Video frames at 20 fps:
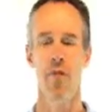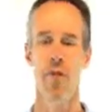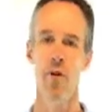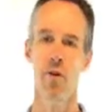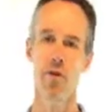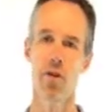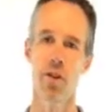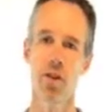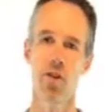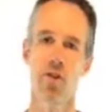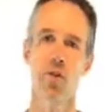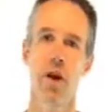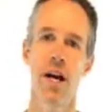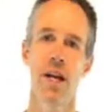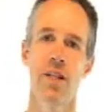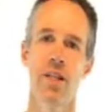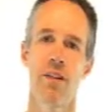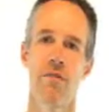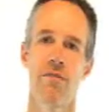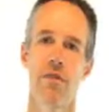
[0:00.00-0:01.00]
those
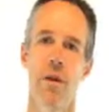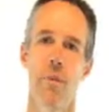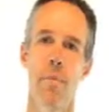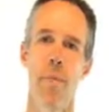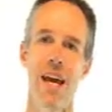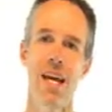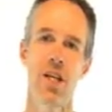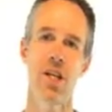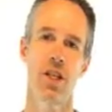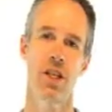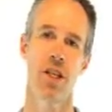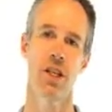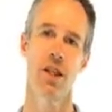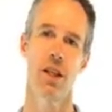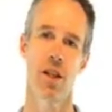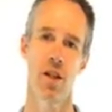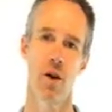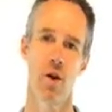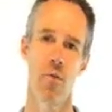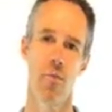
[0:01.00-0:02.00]
address inflammation
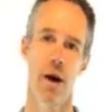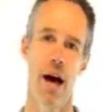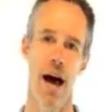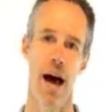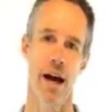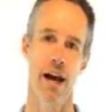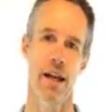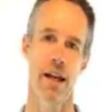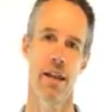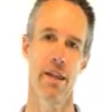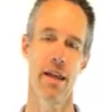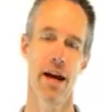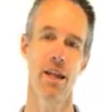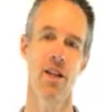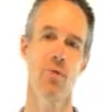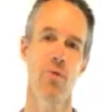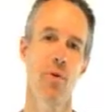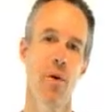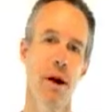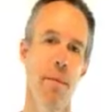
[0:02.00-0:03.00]
in the low back, and
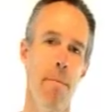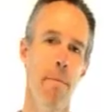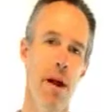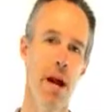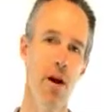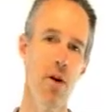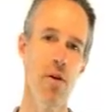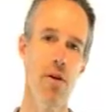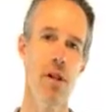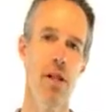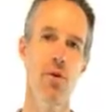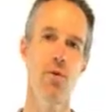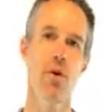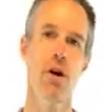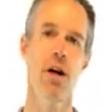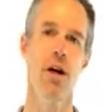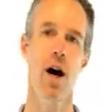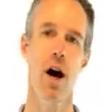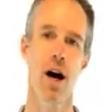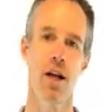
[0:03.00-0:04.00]
that's primarily
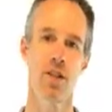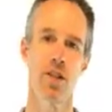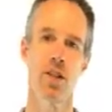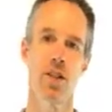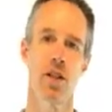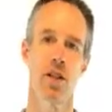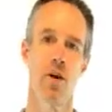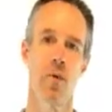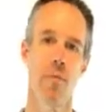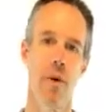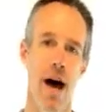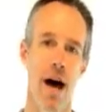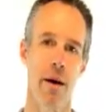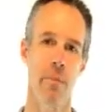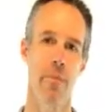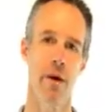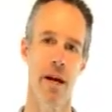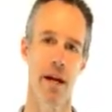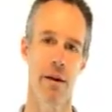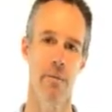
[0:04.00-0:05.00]
what causes low
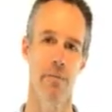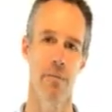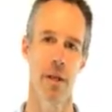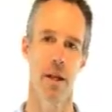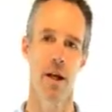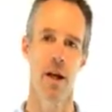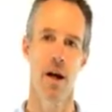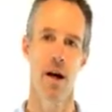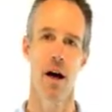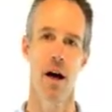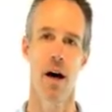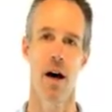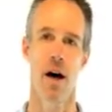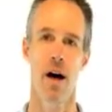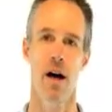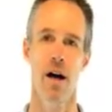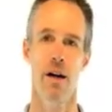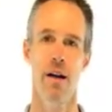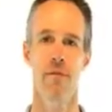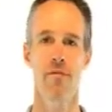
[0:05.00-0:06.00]
back pain.
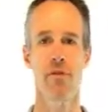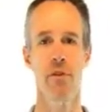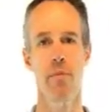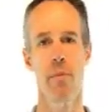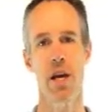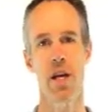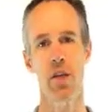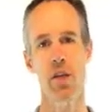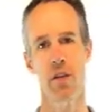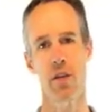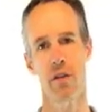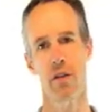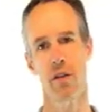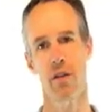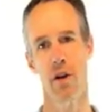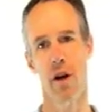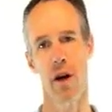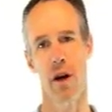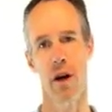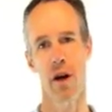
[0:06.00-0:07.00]

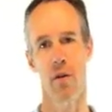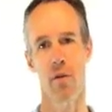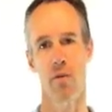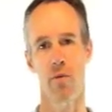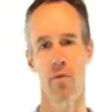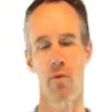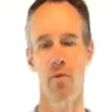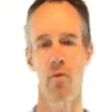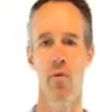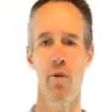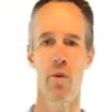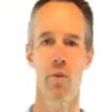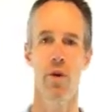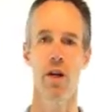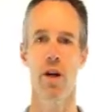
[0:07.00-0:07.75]
Inflammation with